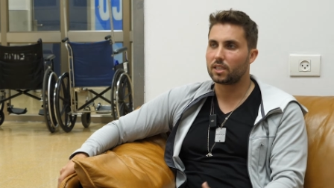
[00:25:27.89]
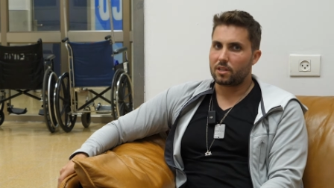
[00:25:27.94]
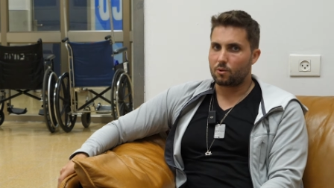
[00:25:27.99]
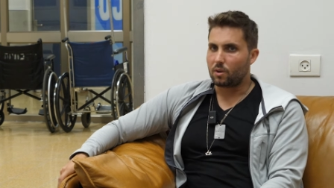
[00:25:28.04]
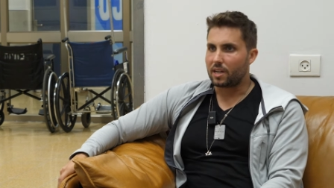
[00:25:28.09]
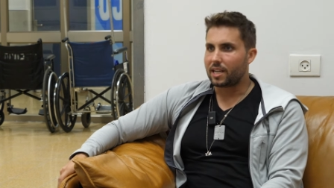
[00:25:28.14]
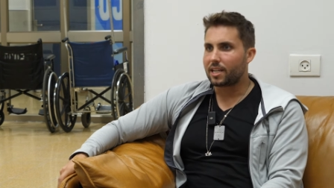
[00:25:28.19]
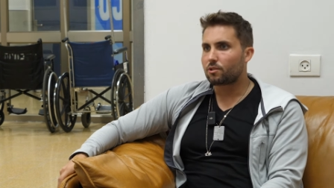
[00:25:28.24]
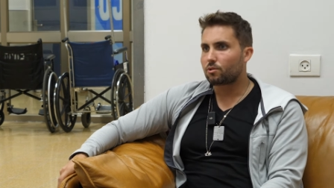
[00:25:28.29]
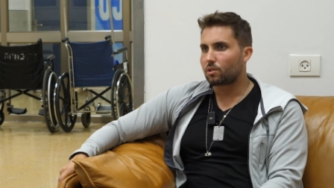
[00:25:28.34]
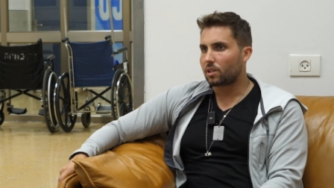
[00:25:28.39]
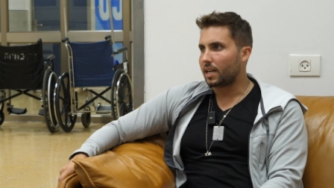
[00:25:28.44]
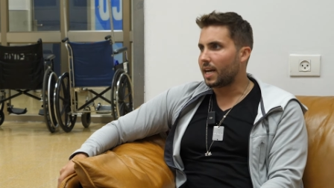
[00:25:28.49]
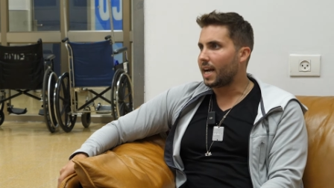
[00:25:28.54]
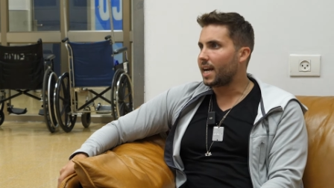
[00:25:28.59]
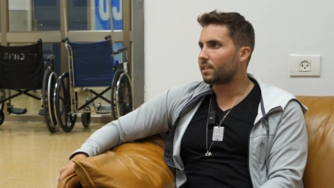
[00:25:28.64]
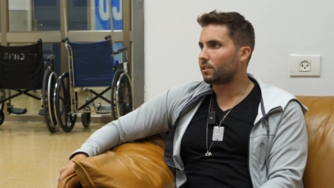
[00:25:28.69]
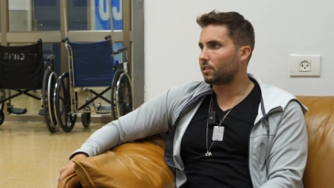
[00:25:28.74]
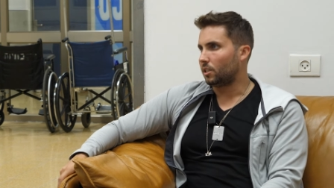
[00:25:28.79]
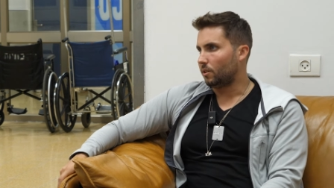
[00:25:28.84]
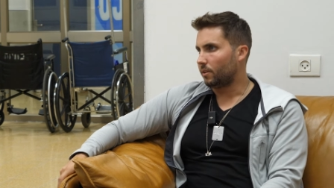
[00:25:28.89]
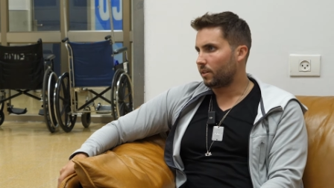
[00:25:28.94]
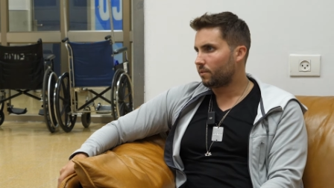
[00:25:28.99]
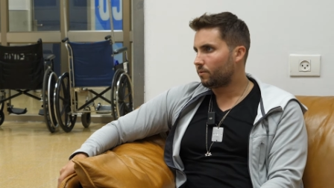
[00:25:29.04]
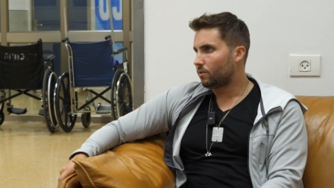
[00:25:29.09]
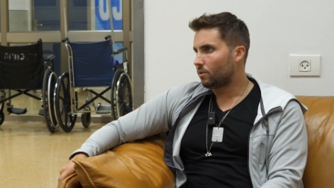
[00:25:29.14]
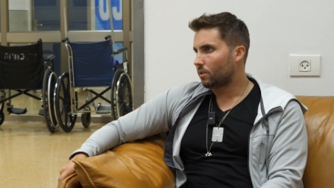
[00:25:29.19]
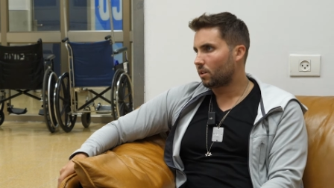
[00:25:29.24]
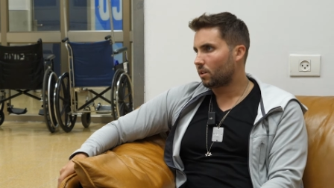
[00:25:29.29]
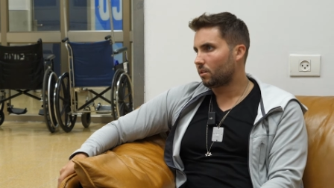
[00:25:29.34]
I think what Israel has going
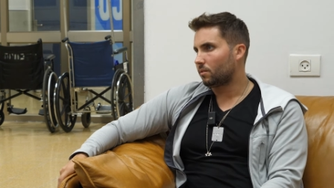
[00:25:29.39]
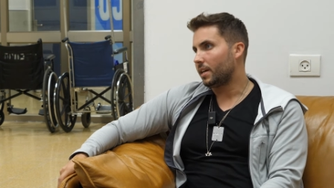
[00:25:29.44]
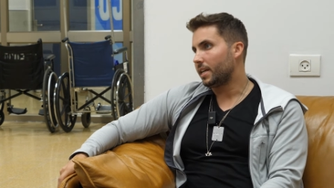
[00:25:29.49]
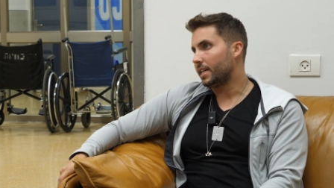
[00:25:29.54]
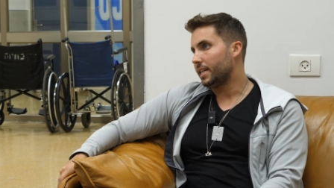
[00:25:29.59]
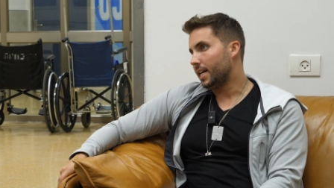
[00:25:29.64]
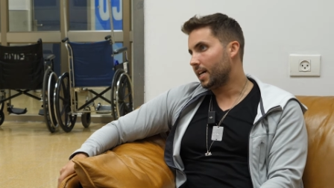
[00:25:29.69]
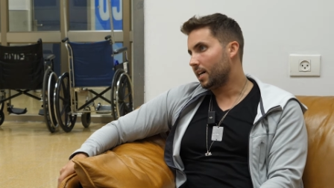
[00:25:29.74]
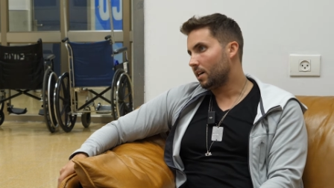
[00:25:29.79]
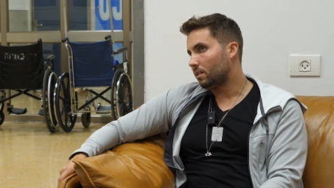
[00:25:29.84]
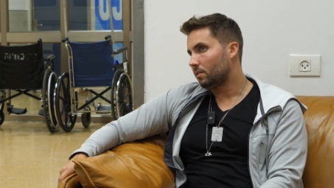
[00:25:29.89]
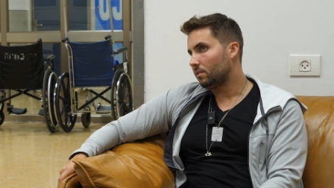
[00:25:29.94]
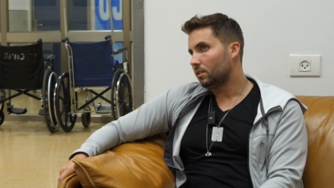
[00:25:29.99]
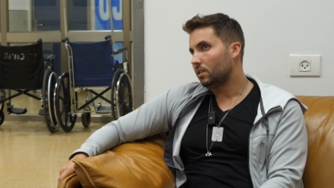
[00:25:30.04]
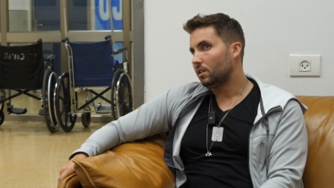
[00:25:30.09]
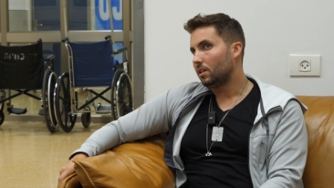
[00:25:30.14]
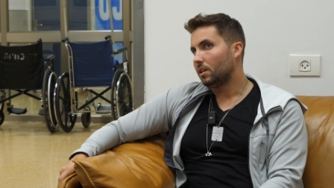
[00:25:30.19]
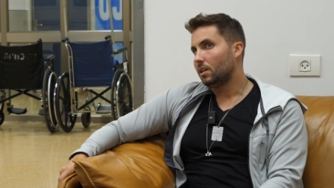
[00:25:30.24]
for it right now